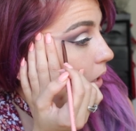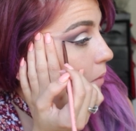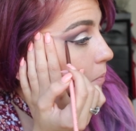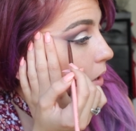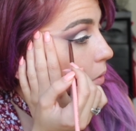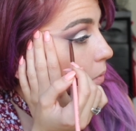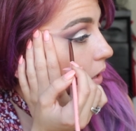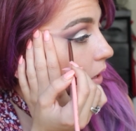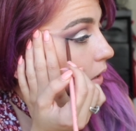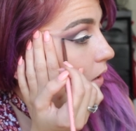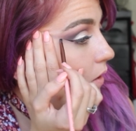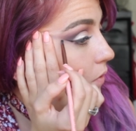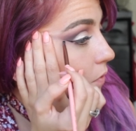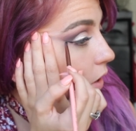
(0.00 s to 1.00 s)
make my
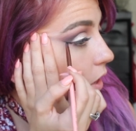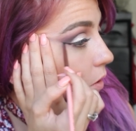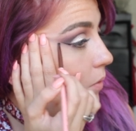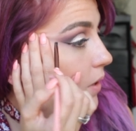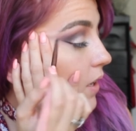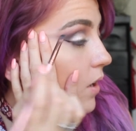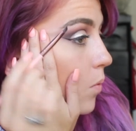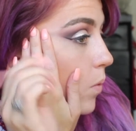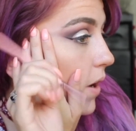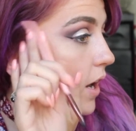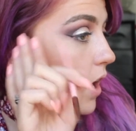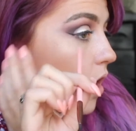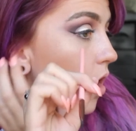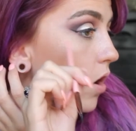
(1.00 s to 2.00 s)
wing following
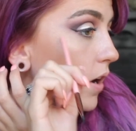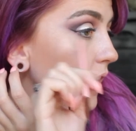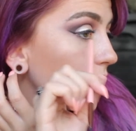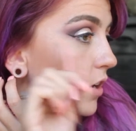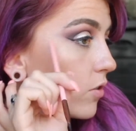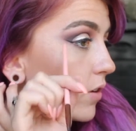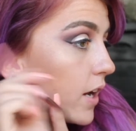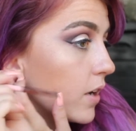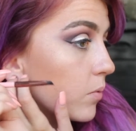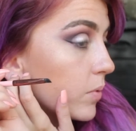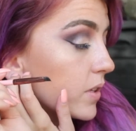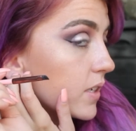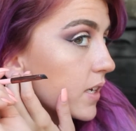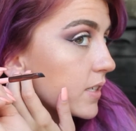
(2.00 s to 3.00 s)
what I already
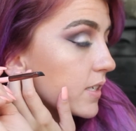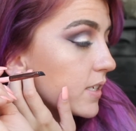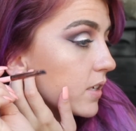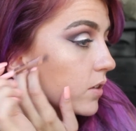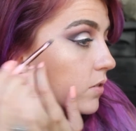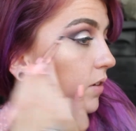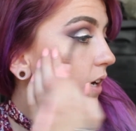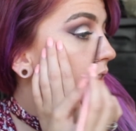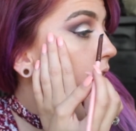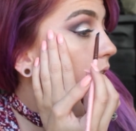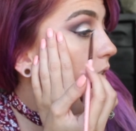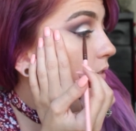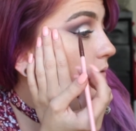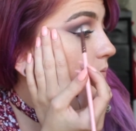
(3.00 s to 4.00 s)
created with concealer right
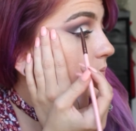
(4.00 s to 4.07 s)
there.